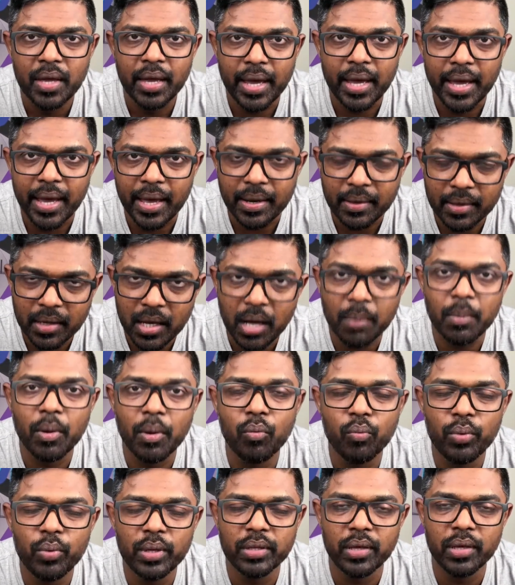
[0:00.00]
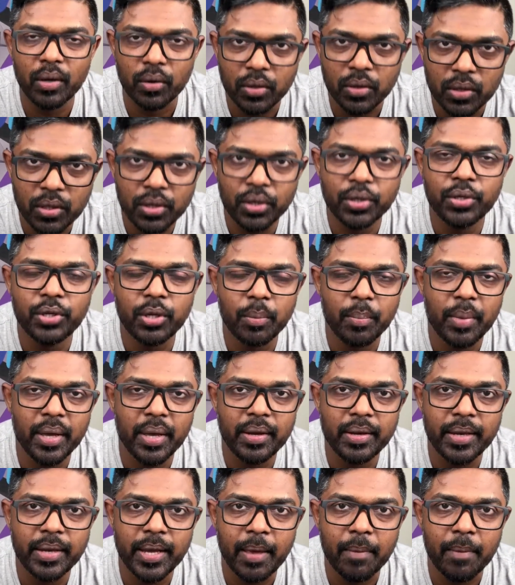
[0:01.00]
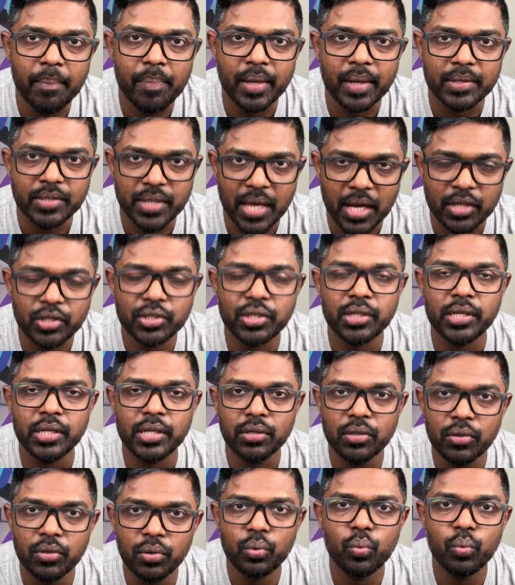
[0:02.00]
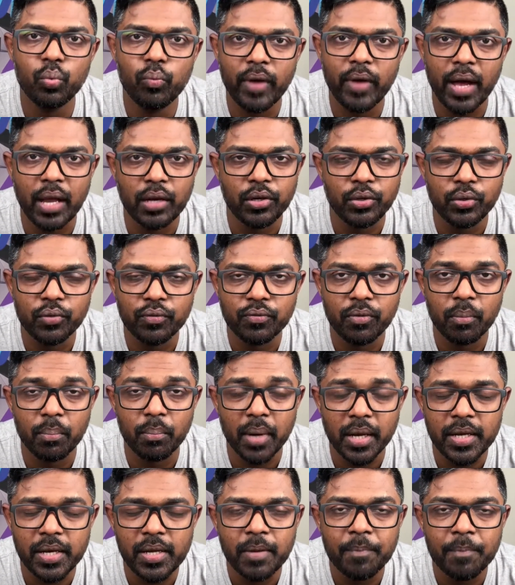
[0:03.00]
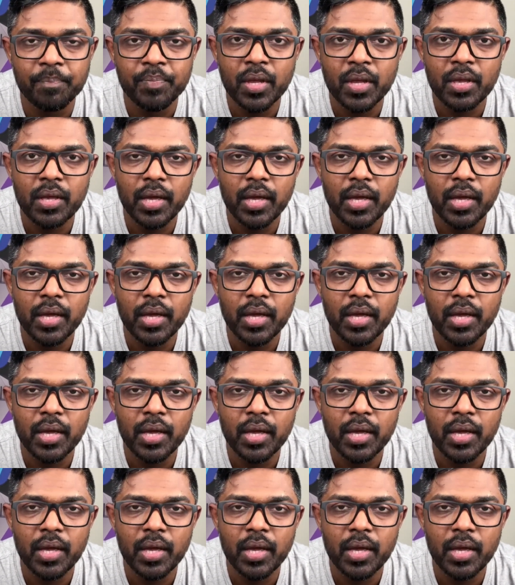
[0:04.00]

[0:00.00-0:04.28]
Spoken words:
and come up with a good domain name that's actually good value for money,